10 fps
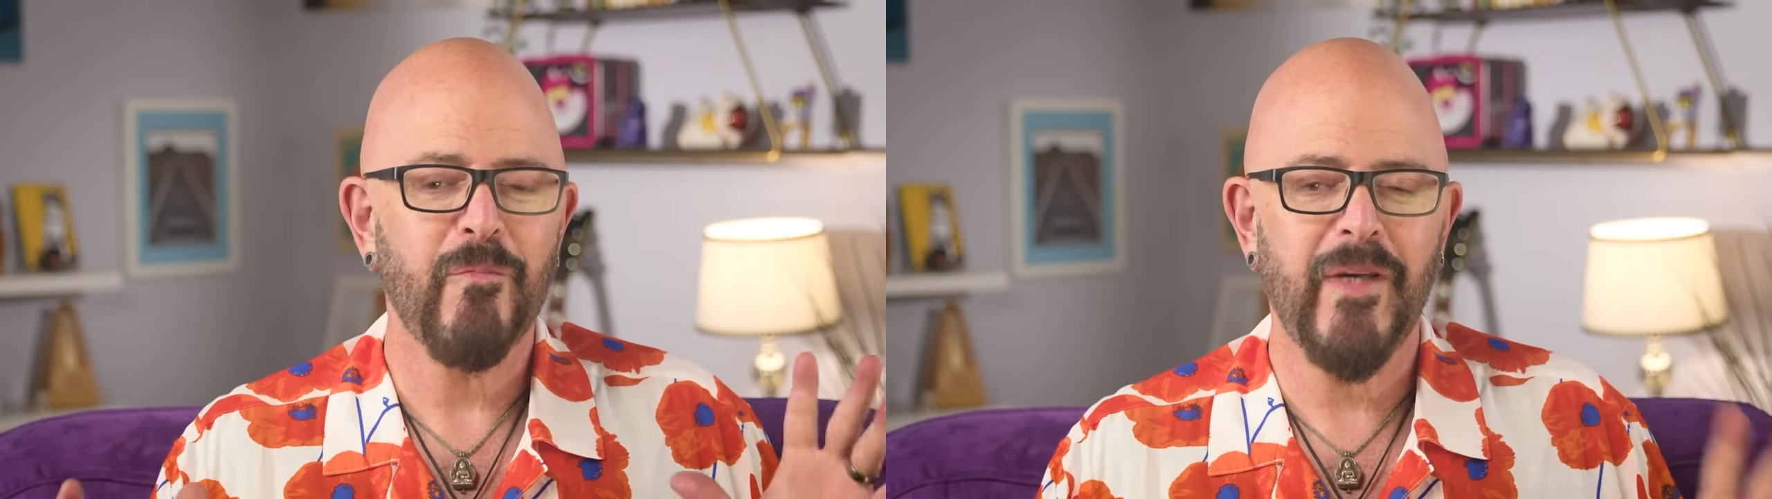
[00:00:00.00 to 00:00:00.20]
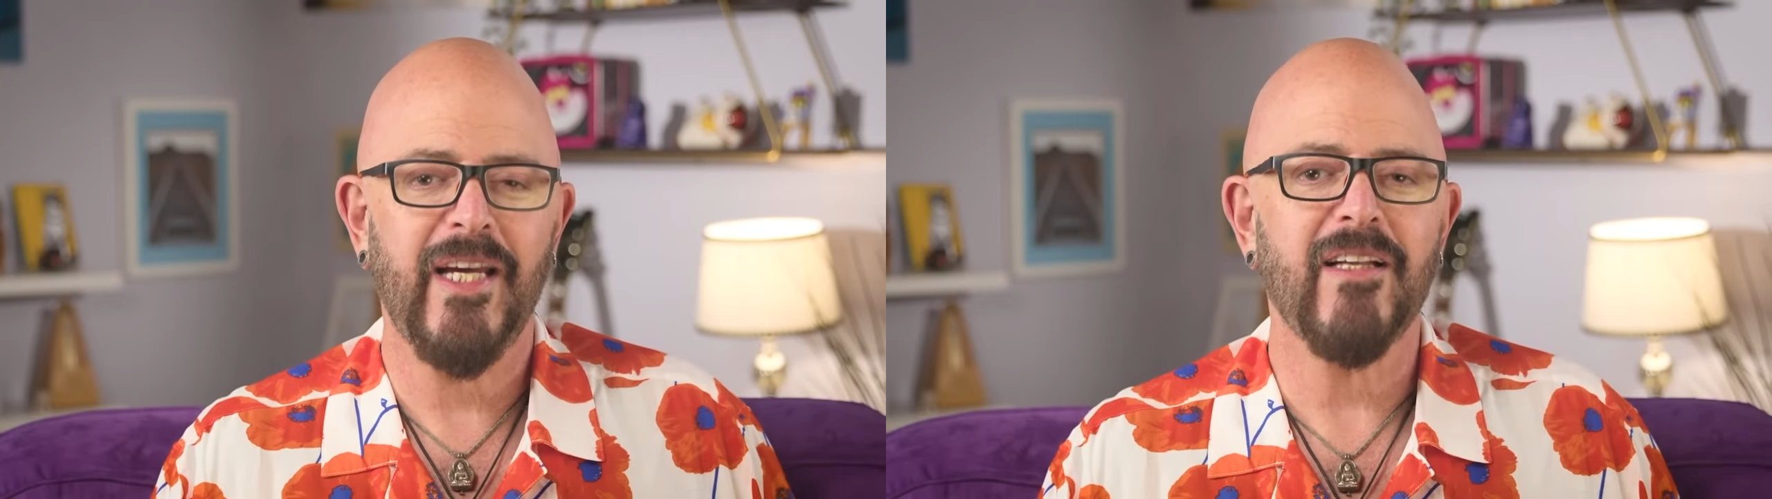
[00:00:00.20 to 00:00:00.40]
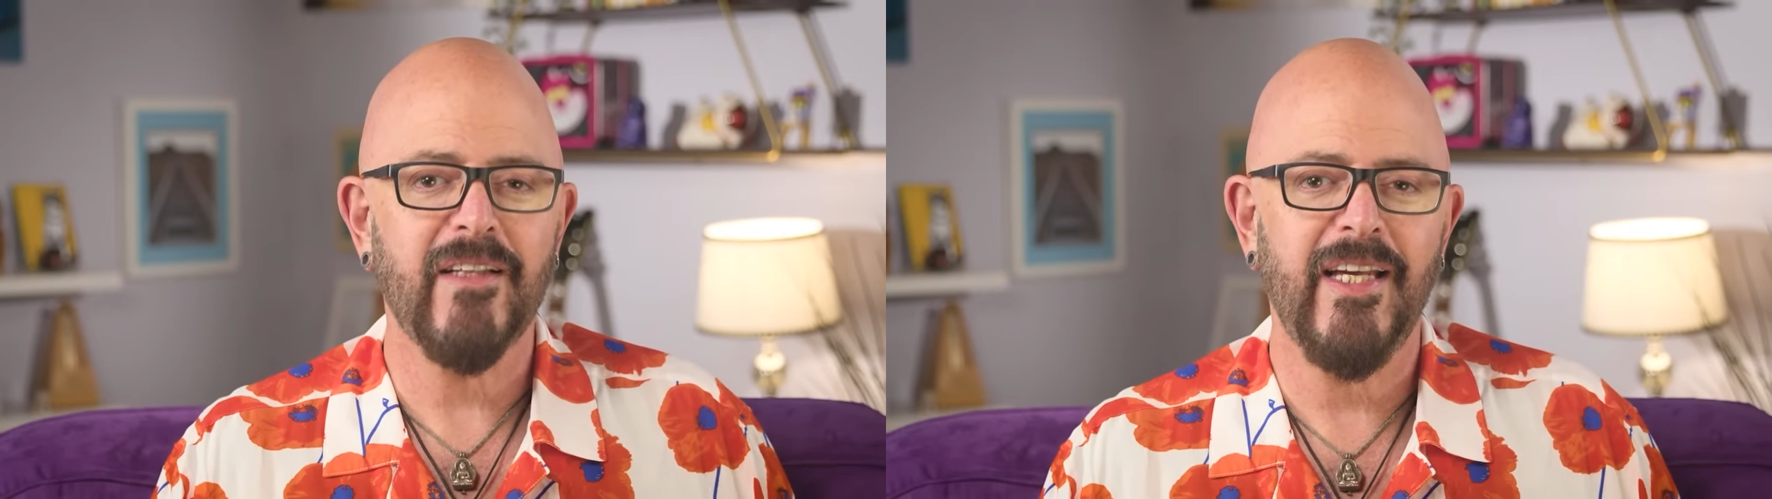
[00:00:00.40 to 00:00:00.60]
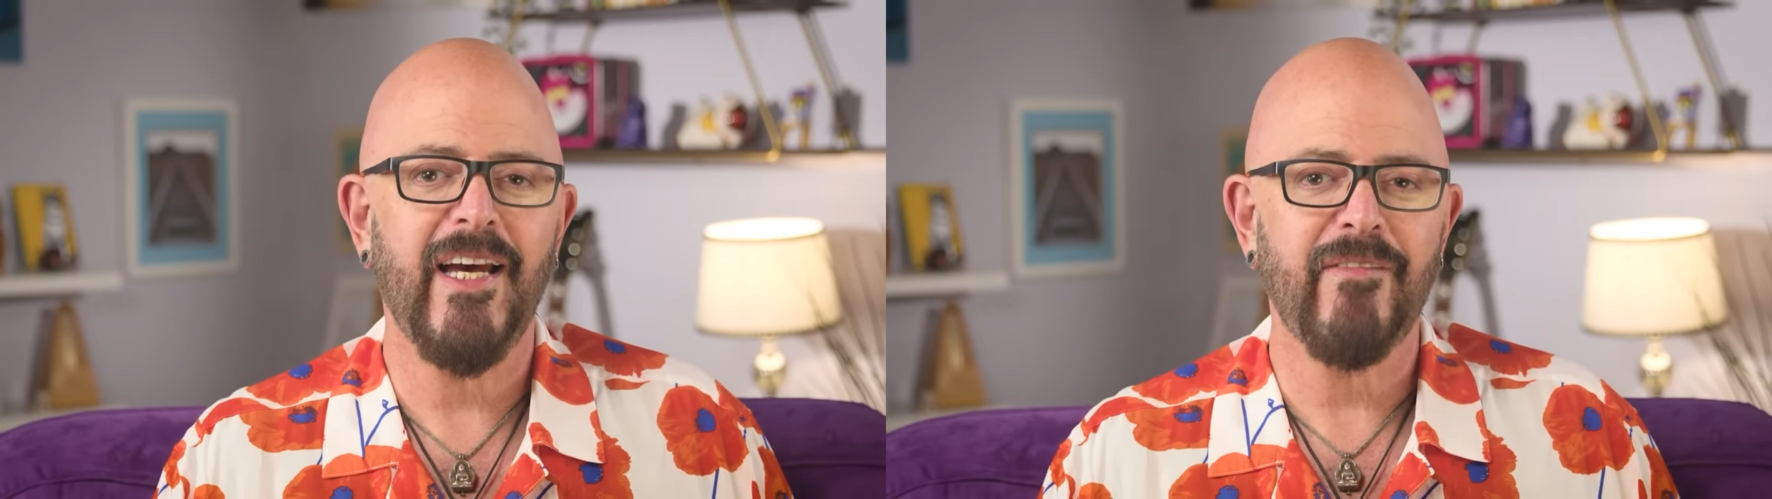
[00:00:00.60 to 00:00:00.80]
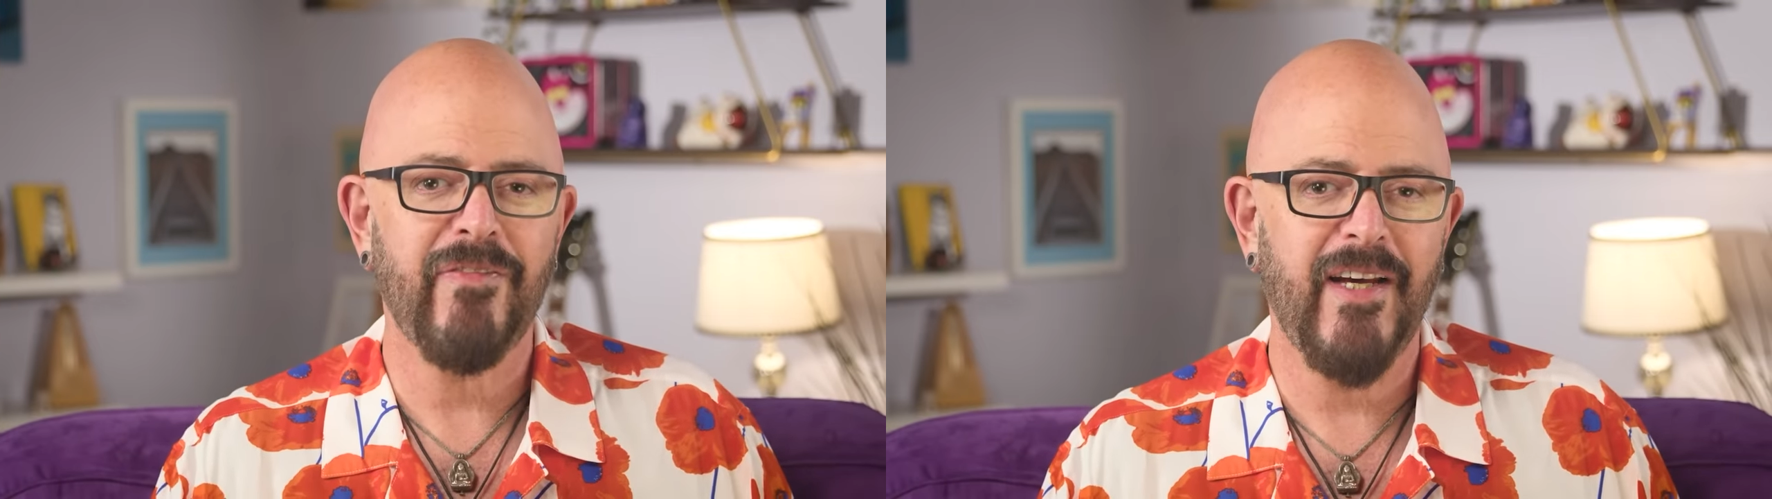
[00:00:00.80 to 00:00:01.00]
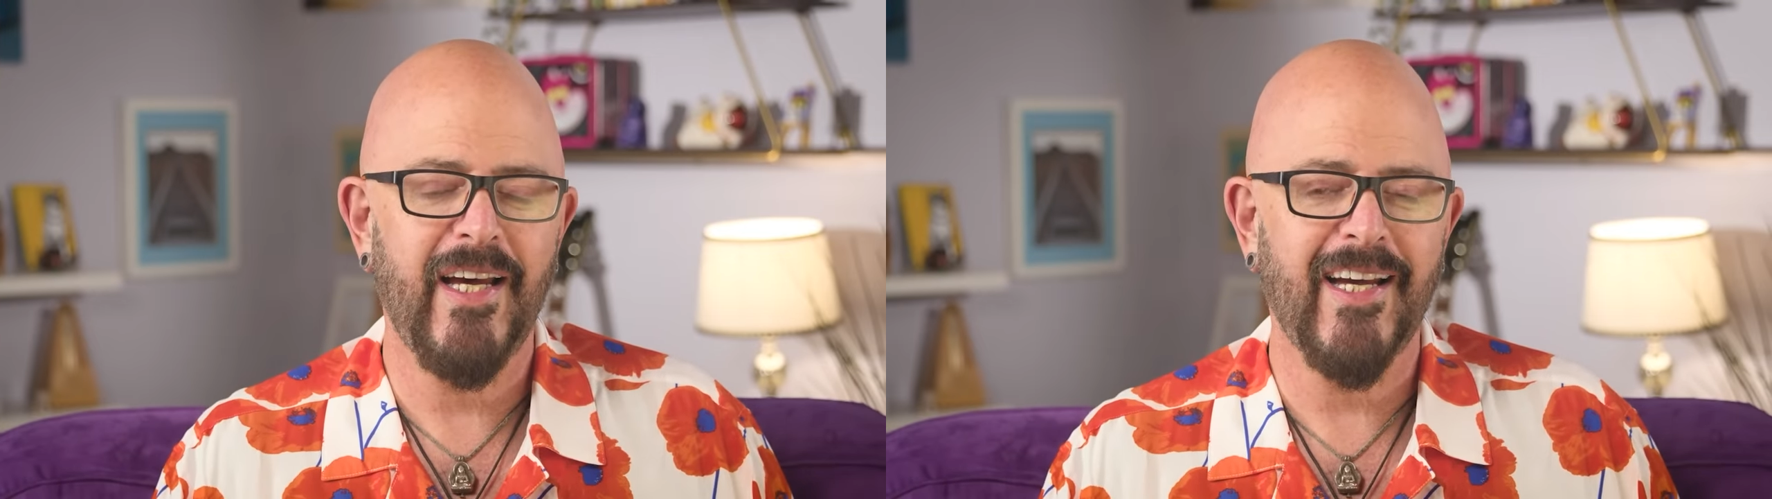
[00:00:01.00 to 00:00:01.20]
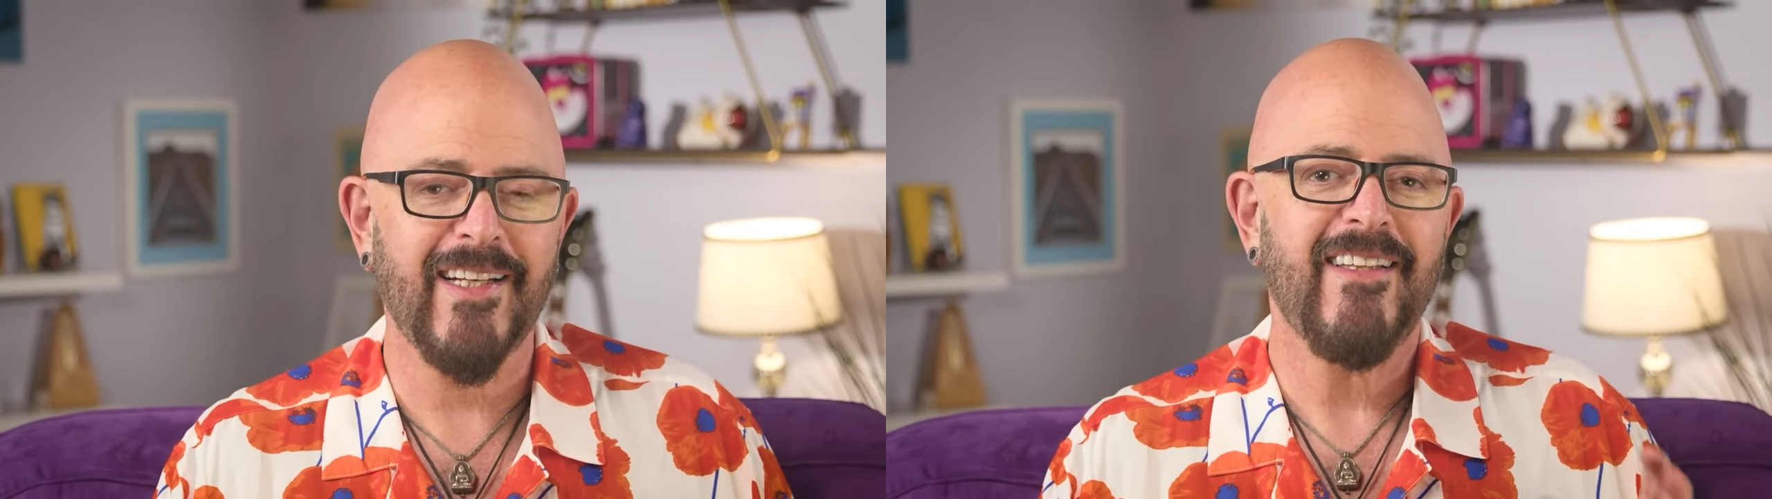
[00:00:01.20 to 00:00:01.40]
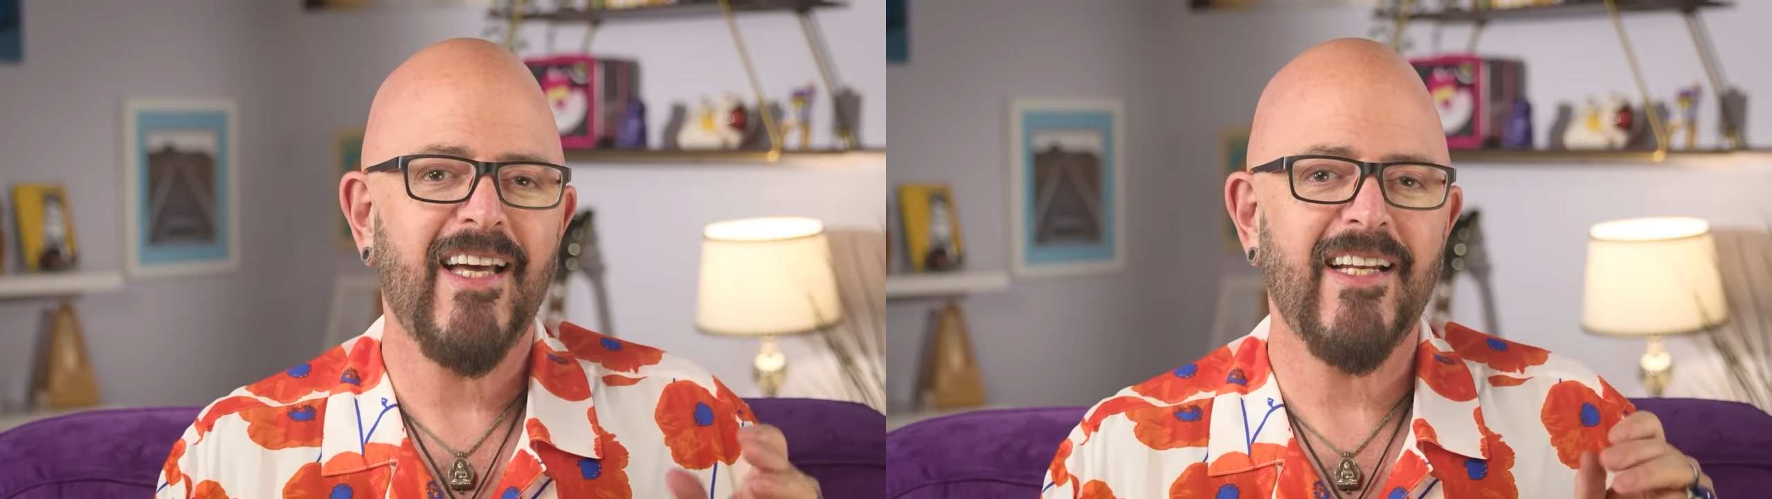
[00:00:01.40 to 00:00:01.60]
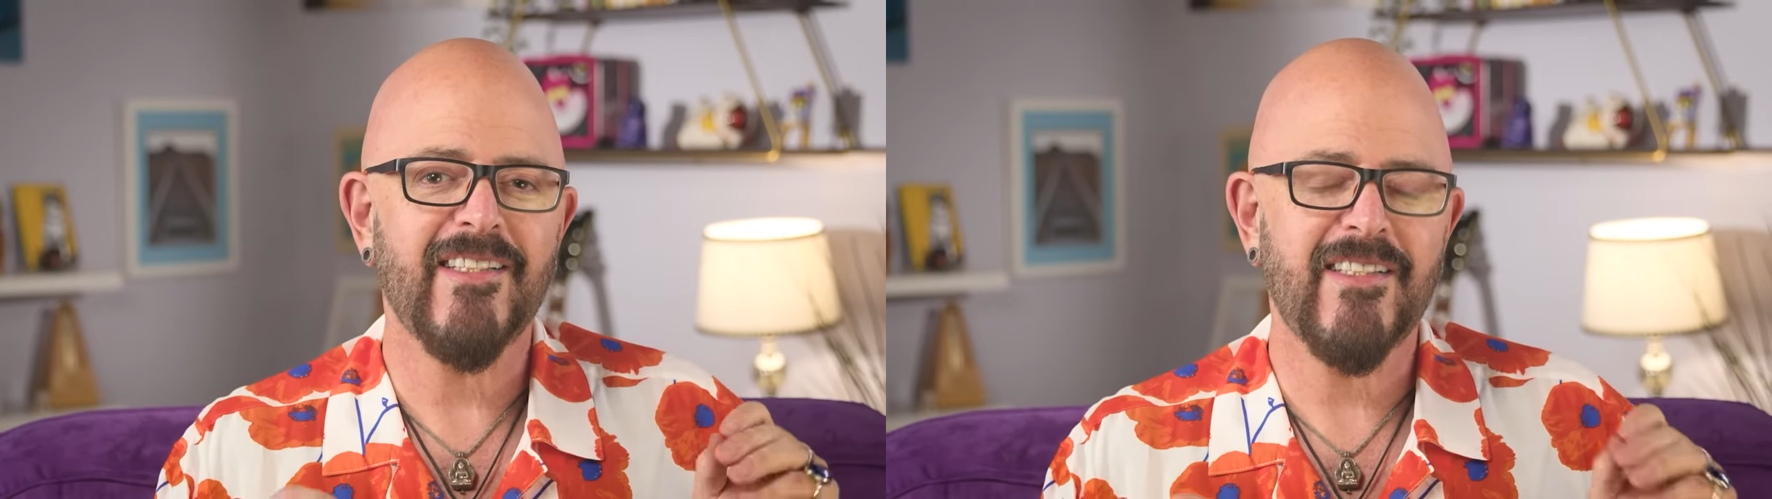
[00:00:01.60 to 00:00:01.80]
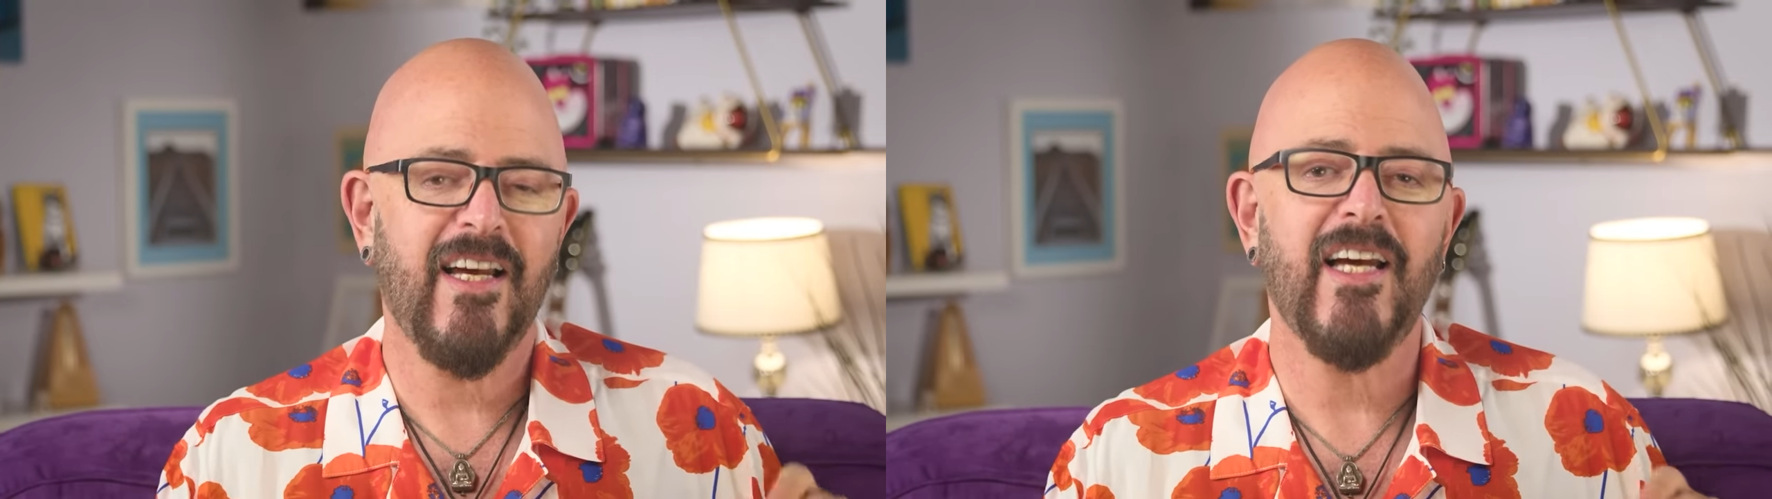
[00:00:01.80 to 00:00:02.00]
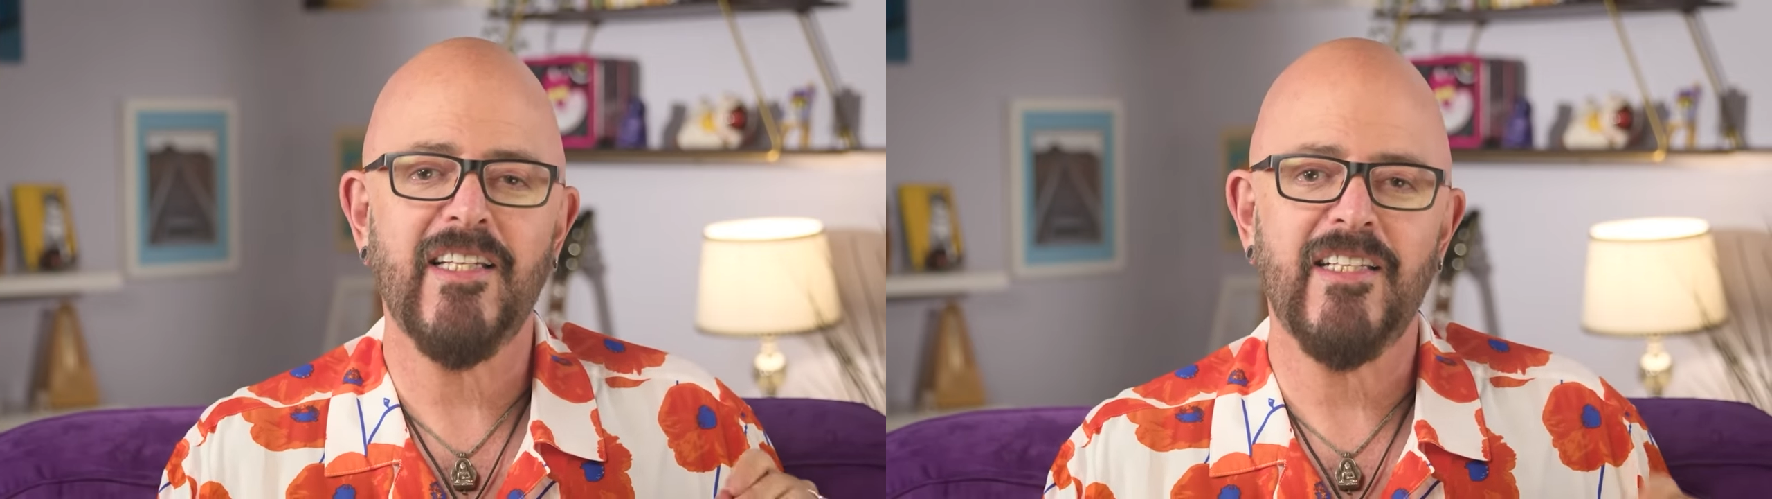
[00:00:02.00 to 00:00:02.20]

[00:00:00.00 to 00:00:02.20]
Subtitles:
male cat fact that is tied to